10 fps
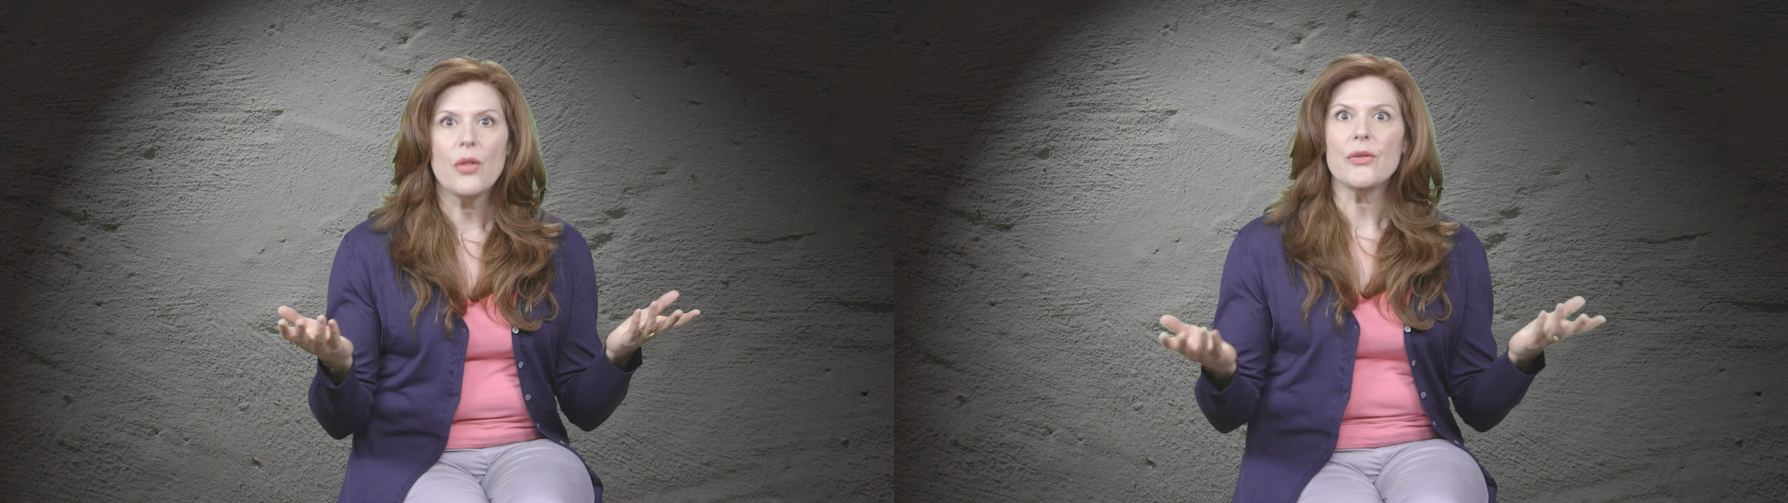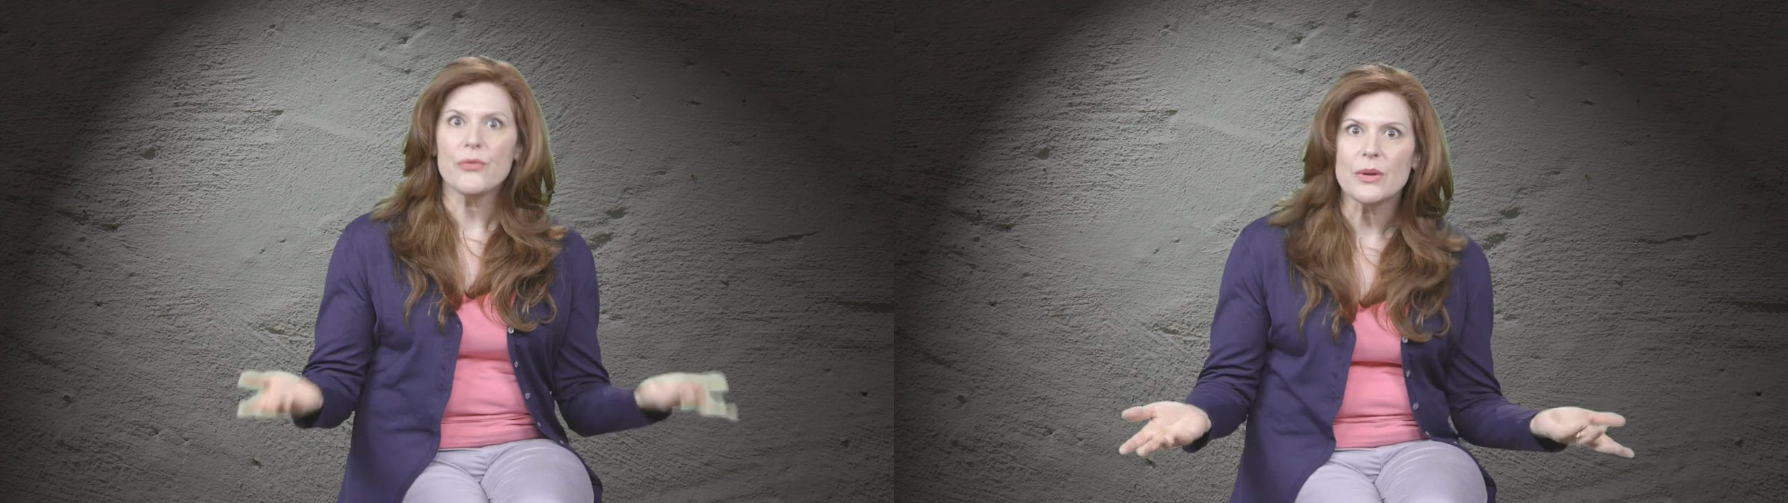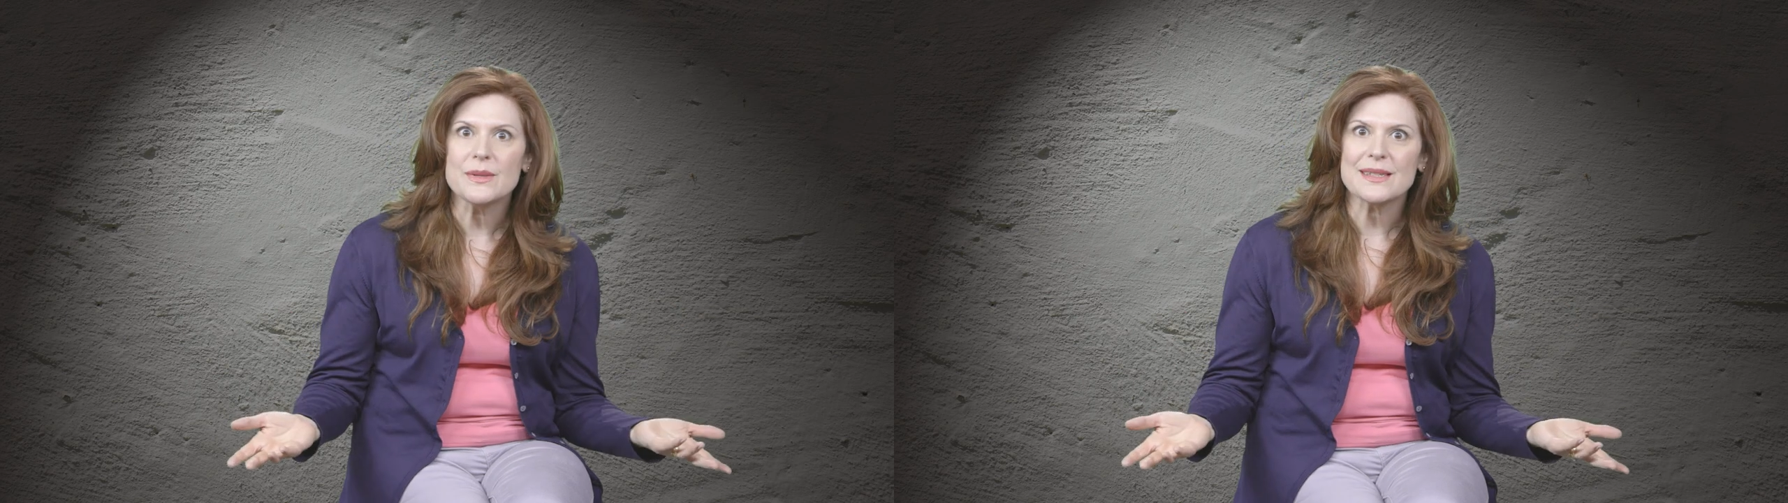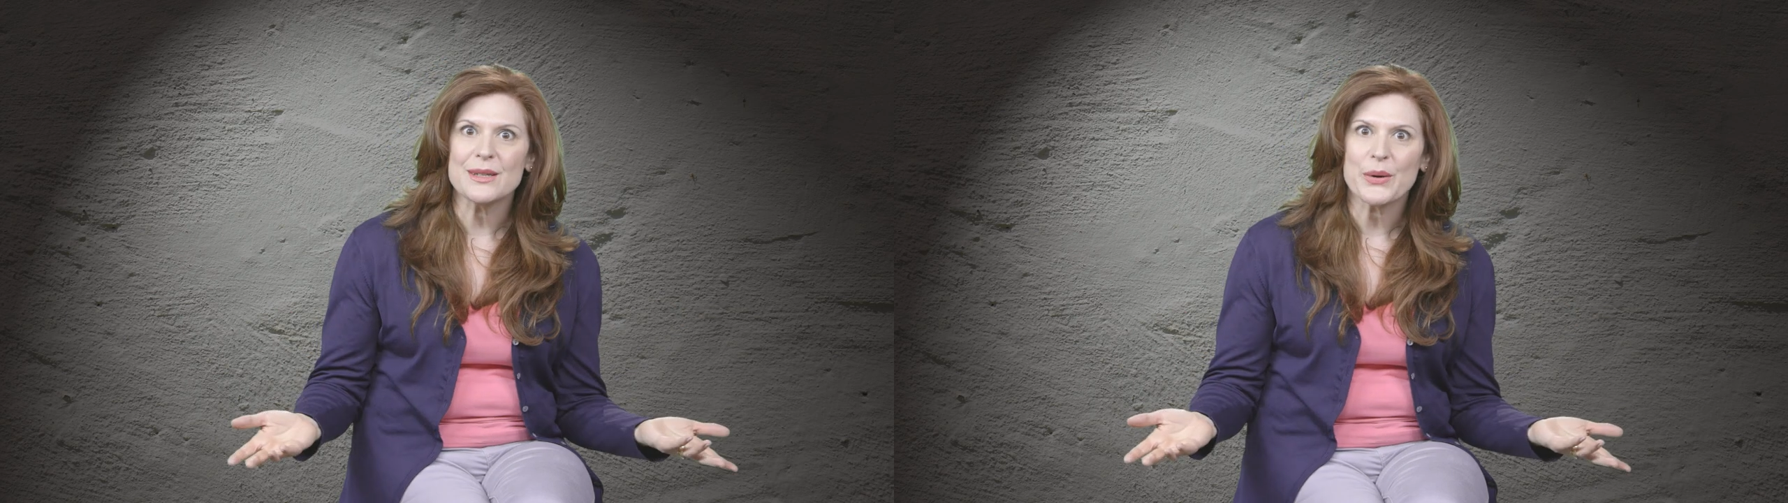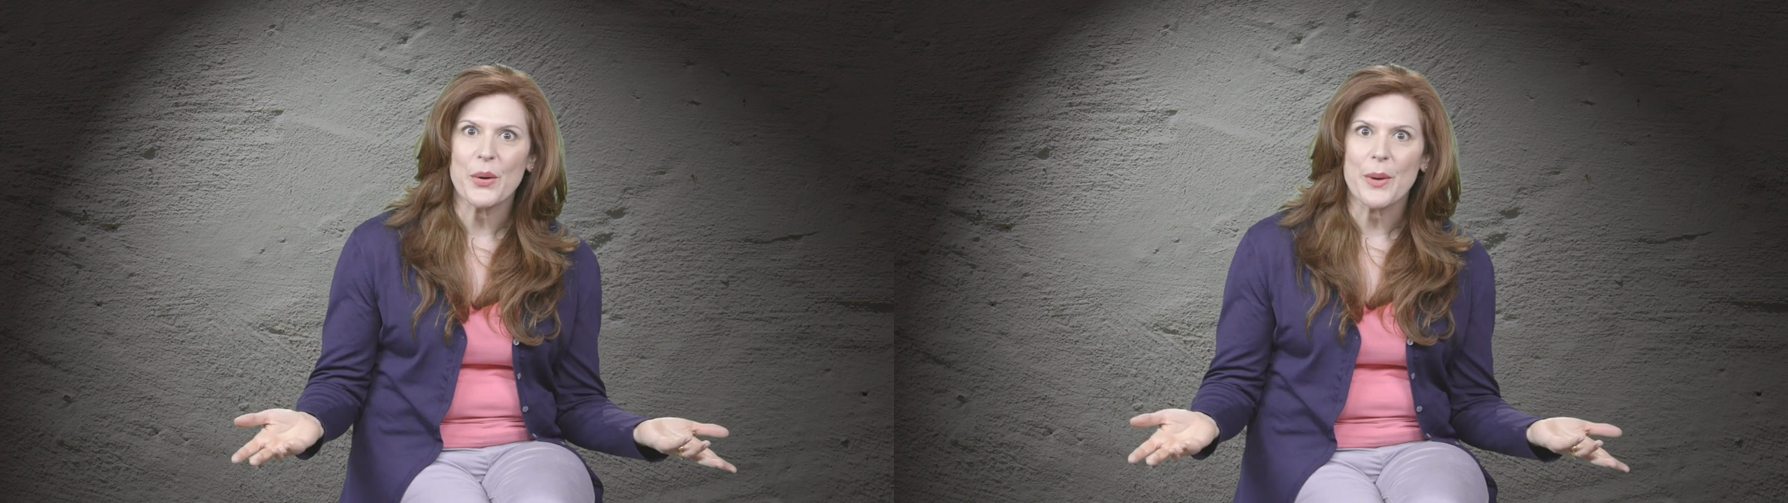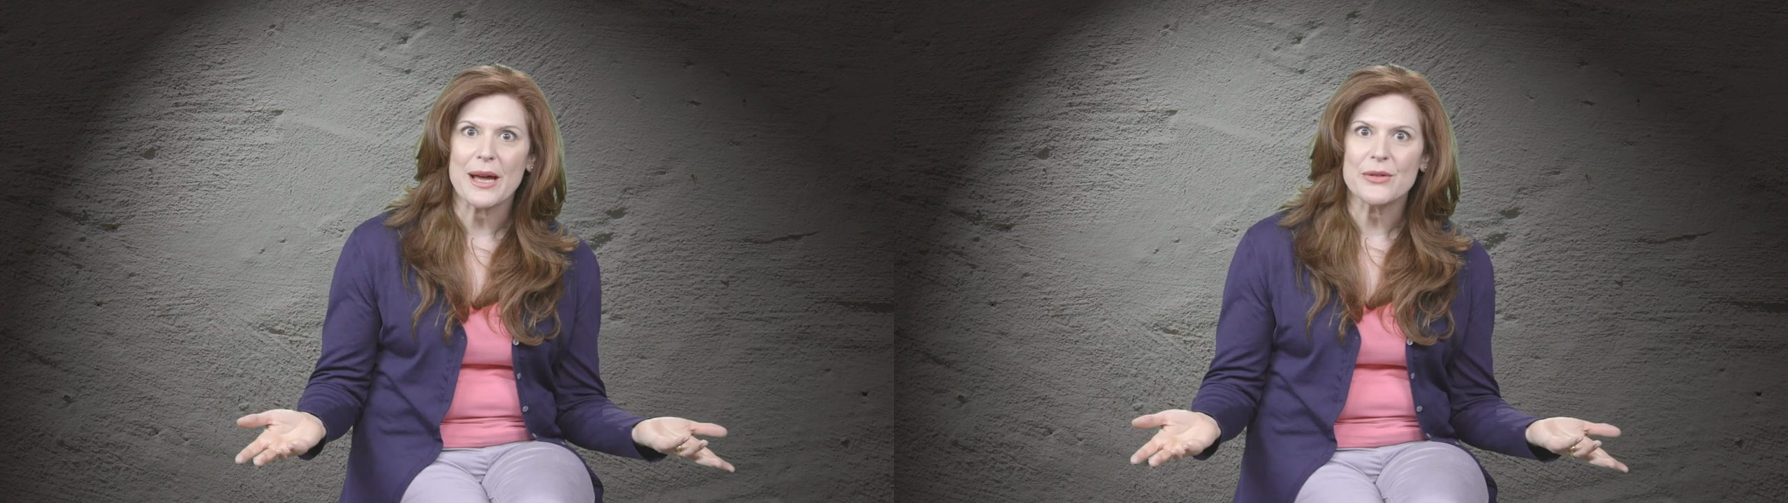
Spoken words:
all the food was going to go bad